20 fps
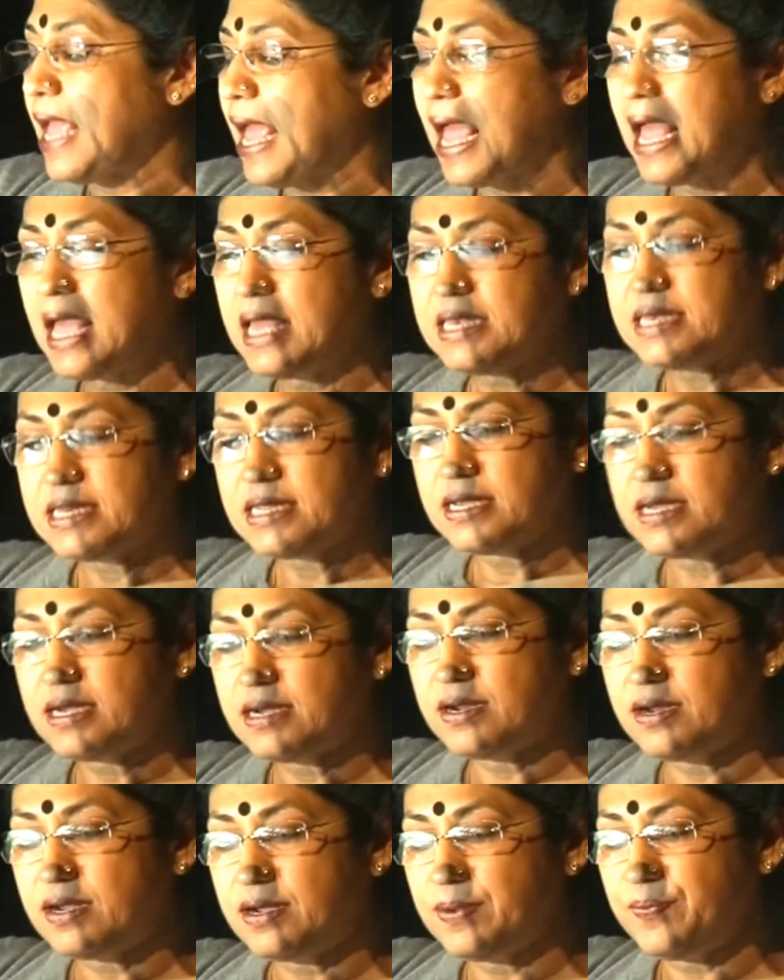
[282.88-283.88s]

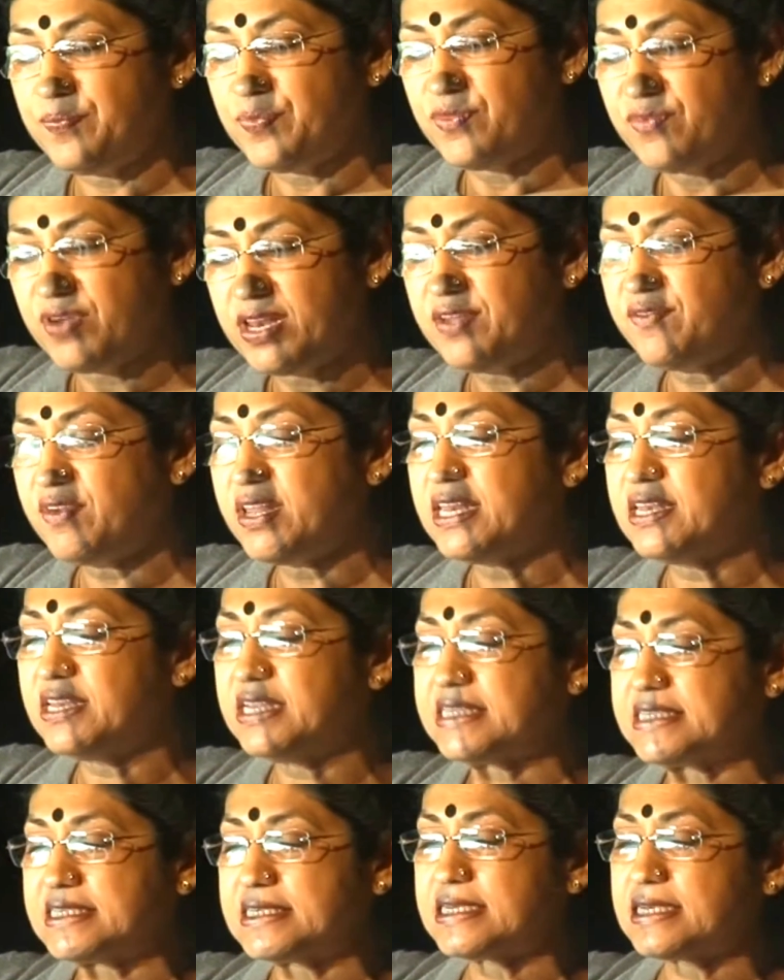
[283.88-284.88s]
And very
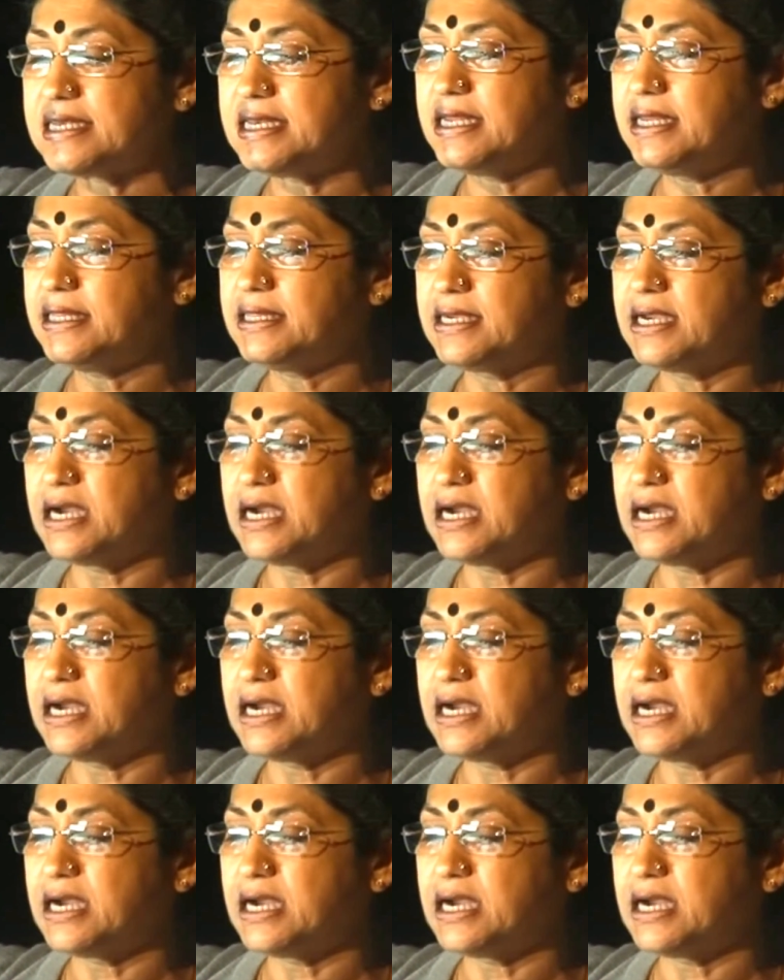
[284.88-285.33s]
recently,